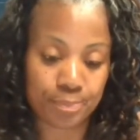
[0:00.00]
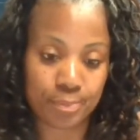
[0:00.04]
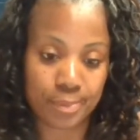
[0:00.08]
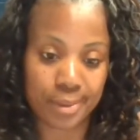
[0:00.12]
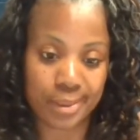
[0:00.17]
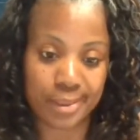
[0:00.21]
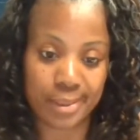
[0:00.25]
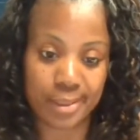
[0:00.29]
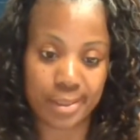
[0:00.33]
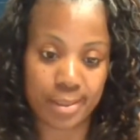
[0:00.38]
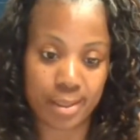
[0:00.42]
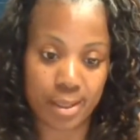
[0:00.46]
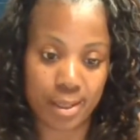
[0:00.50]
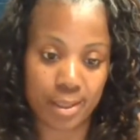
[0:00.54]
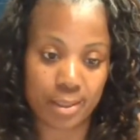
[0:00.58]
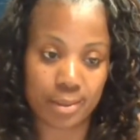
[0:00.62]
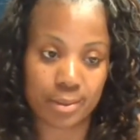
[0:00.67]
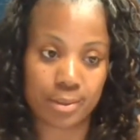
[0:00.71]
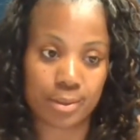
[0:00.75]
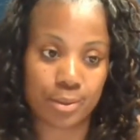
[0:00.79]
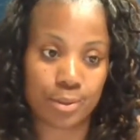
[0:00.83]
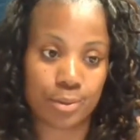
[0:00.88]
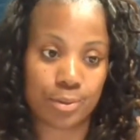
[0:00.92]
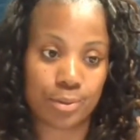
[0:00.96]
Any
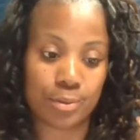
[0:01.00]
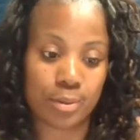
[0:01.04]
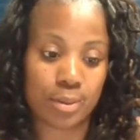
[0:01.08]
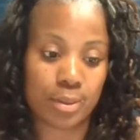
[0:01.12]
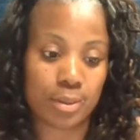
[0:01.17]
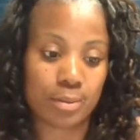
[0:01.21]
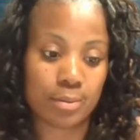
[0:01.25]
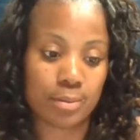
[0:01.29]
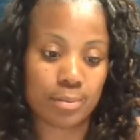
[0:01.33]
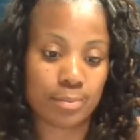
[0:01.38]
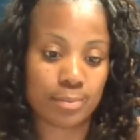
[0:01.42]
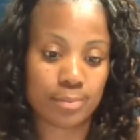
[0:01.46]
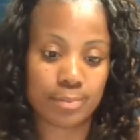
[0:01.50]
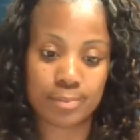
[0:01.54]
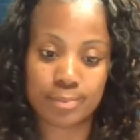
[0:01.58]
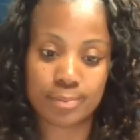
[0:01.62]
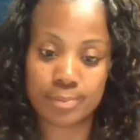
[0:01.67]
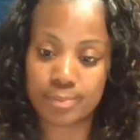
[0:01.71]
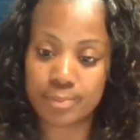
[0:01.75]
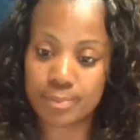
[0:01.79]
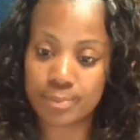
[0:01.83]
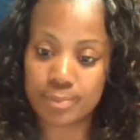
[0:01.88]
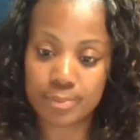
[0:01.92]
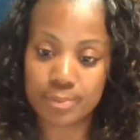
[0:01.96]
consults?
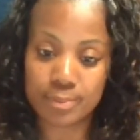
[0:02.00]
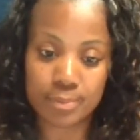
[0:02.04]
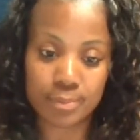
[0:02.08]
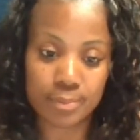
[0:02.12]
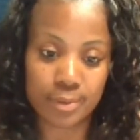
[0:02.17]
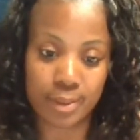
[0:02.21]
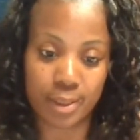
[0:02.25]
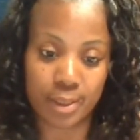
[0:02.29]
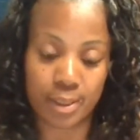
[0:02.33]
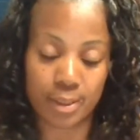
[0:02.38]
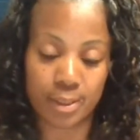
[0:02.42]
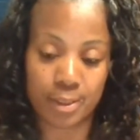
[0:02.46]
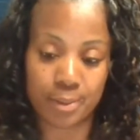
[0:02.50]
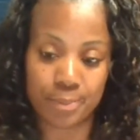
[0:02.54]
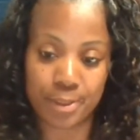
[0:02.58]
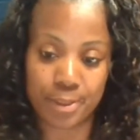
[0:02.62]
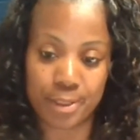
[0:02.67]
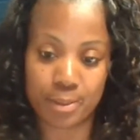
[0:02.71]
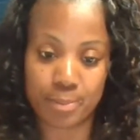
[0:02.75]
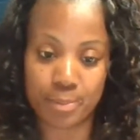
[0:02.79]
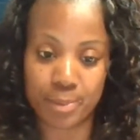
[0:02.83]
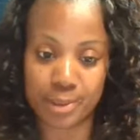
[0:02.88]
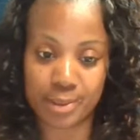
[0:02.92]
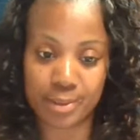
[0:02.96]
Y'all hit me
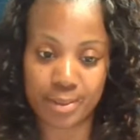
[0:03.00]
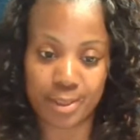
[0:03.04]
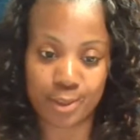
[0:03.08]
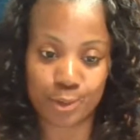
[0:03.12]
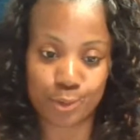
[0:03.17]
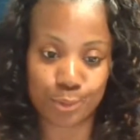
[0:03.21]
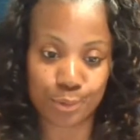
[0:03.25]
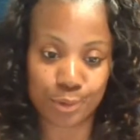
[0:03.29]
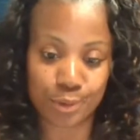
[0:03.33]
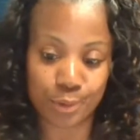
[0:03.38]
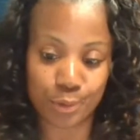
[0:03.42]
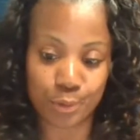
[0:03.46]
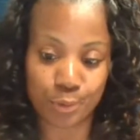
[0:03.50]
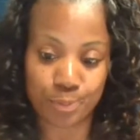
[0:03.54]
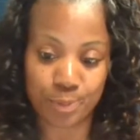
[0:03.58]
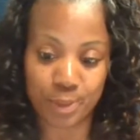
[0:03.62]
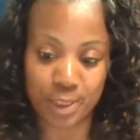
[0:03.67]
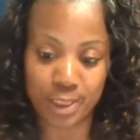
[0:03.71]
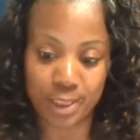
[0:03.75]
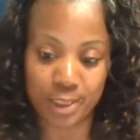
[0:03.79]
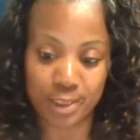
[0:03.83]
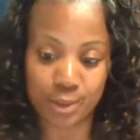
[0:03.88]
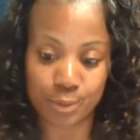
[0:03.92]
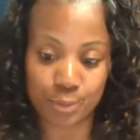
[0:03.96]
up. My schedule's open
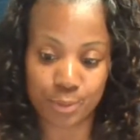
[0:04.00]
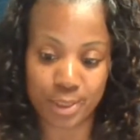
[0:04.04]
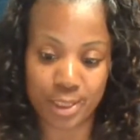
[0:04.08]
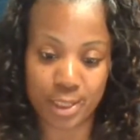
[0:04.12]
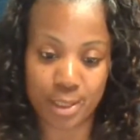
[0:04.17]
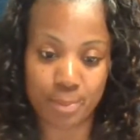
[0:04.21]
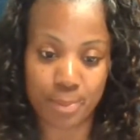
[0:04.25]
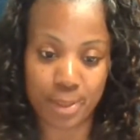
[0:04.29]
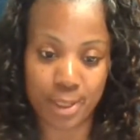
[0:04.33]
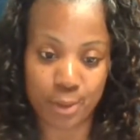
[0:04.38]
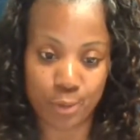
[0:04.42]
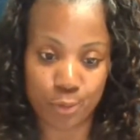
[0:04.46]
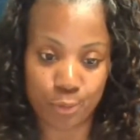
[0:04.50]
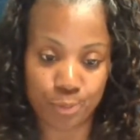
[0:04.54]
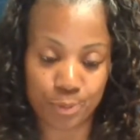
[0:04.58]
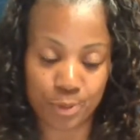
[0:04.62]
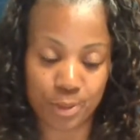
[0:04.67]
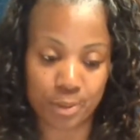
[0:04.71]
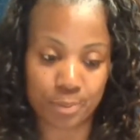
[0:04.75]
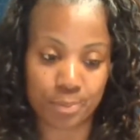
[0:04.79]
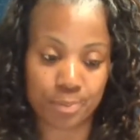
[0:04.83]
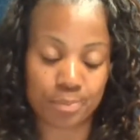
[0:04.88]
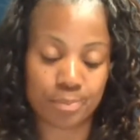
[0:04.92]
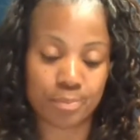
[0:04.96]
next week. I might open
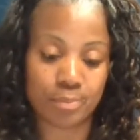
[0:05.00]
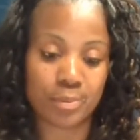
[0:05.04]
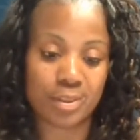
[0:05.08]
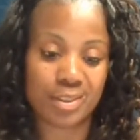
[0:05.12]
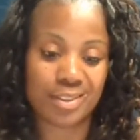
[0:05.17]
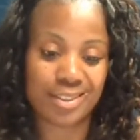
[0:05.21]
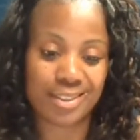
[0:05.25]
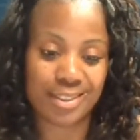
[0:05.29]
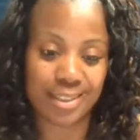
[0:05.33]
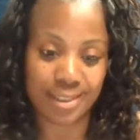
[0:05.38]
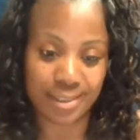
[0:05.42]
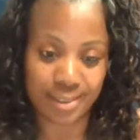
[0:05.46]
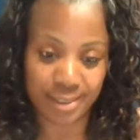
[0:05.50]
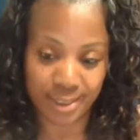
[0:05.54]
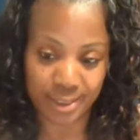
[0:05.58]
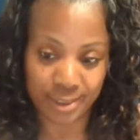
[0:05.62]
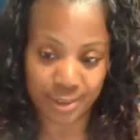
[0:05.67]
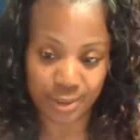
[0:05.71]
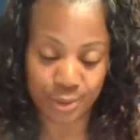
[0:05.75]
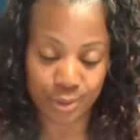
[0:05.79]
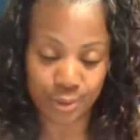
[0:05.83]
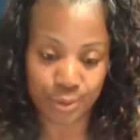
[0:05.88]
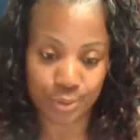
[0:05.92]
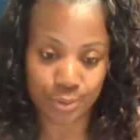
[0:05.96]
up Sunday
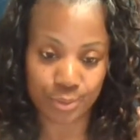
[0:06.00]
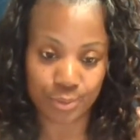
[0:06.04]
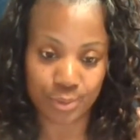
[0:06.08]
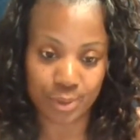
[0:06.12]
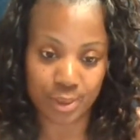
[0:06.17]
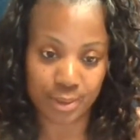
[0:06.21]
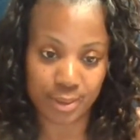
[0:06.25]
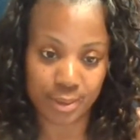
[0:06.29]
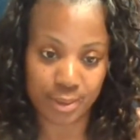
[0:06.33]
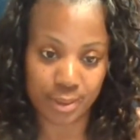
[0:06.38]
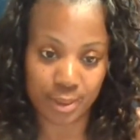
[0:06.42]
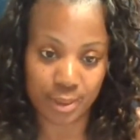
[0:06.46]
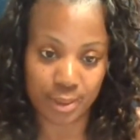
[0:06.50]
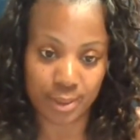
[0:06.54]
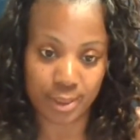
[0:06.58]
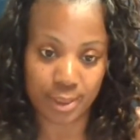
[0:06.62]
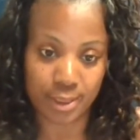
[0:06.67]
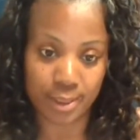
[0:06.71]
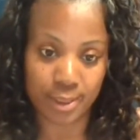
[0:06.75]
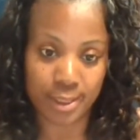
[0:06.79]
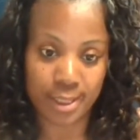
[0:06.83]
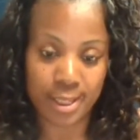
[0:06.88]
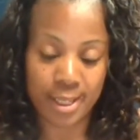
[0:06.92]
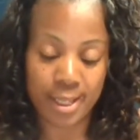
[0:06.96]
too, this
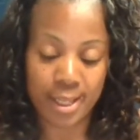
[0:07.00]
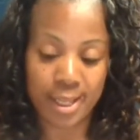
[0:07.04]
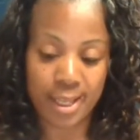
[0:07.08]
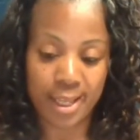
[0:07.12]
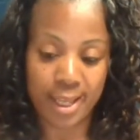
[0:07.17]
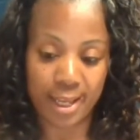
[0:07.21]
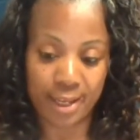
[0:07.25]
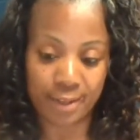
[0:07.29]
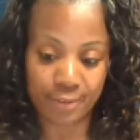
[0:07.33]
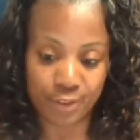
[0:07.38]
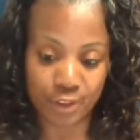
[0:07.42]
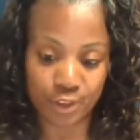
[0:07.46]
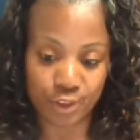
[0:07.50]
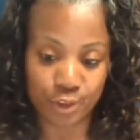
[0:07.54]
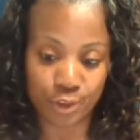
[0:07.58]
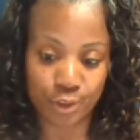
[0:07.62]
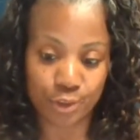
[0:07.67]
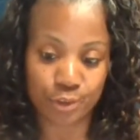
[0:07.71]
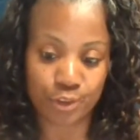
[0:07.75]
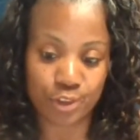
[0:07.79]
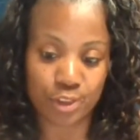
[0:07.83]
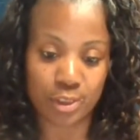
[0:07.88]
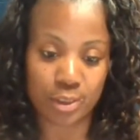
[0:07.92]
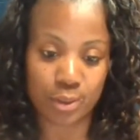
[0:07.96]
Sunday after
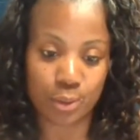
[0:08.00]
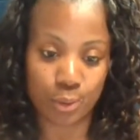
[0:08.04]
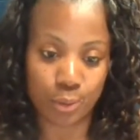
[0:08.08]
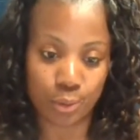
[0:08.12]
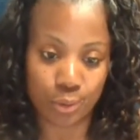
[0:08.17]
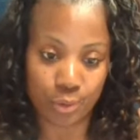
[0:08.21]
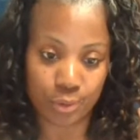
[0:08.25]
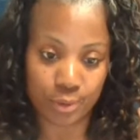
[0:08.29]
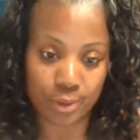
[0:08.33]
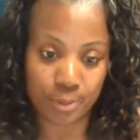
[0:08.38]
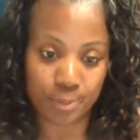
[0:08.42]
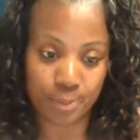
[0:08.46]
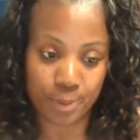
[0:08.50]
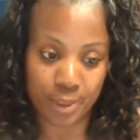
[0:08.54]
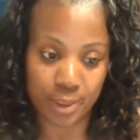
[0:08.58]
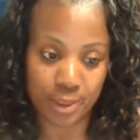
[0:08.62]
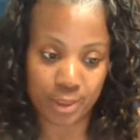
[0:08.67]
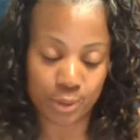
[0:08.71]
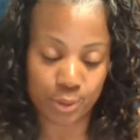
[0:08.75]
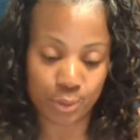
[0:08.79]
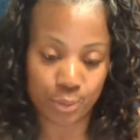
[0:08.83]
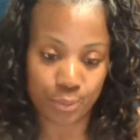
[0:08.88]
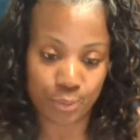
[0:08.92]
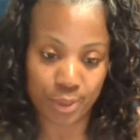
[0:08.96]
church. It all
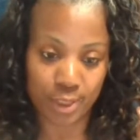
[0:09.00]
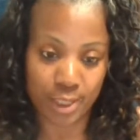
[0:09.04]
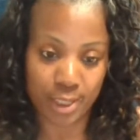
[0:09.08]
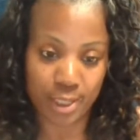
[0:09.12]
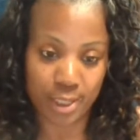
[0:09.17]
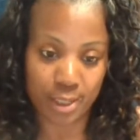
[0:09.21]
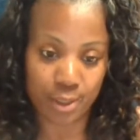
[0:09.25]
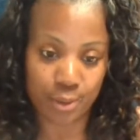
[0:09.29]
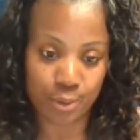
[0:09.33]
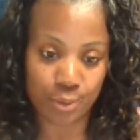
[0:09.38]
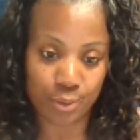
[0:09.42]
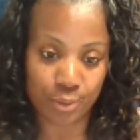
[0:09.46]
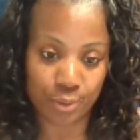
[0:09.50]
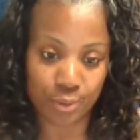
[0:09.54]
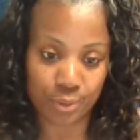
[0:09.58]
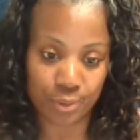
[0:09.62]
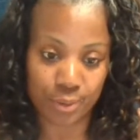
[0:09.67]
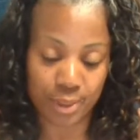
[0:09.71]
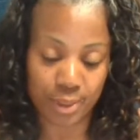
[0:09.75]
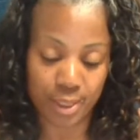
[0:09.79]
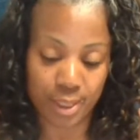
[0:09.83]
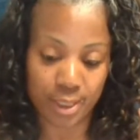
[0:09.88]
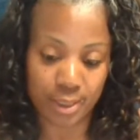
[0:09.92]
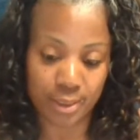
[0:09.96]
depends on what I got going on,
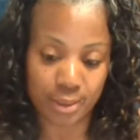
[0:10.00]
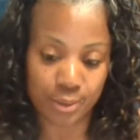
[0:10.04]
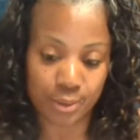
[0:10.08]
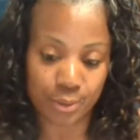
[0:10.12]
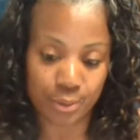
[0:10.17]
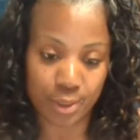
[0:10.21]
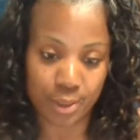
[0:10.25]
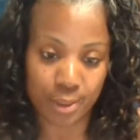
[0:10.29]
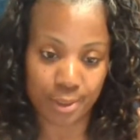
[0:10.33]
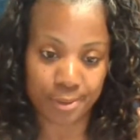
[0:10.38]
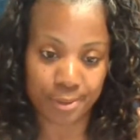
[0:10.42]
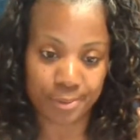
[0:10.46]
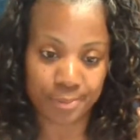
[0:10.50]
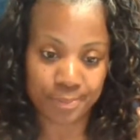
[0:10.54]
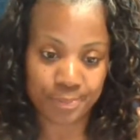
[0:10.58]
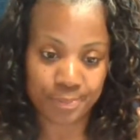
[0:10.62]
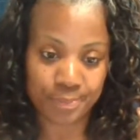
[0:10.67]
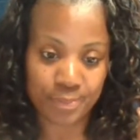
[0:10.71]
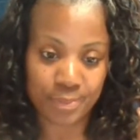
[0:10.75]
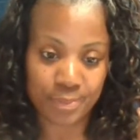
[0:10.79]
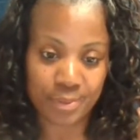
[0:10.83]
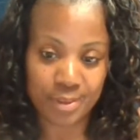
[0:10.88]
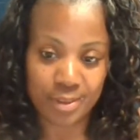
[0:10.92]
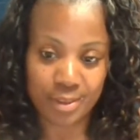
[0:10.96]
guys. Okay.
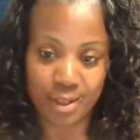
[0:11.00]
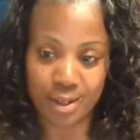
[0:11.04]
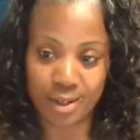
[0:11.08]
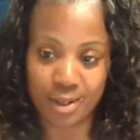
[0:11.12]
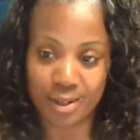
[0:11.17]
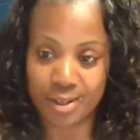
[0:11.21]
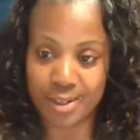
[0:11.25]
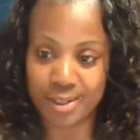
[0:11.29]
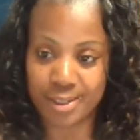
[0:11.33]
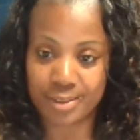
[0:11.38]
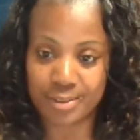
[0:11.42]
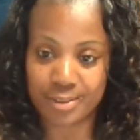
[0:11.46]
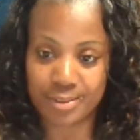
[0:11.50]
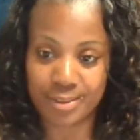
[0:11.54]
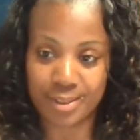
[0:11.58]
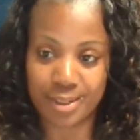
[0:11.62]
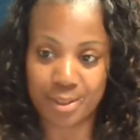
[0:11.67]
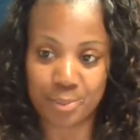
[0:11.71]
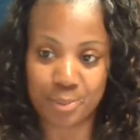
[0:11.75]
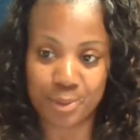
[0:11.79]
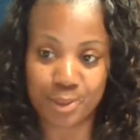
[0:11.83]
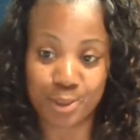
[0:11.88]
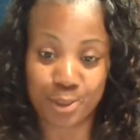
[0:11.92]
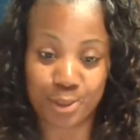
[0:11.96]
All right. I'm
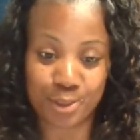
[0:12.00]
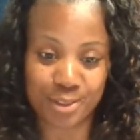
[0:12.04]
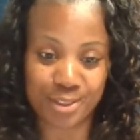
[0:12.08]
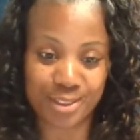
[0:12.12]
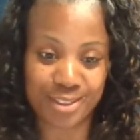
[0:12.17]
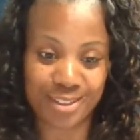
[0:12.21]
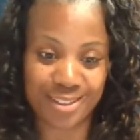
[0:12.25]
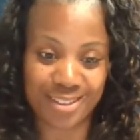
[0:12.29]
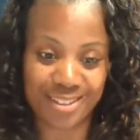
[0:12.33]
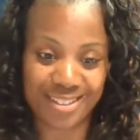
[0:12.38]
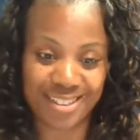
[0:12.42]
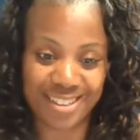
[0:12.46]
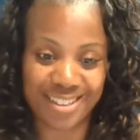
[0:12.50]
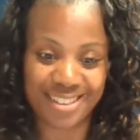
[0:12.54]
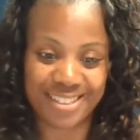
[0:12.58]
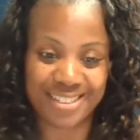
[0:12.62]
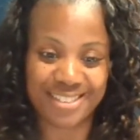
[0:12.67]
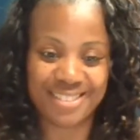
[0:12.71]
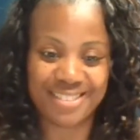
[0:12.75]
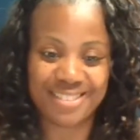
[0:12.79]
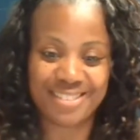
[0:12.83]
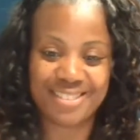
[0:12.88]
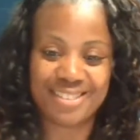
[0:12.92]
going to talk to y'all later.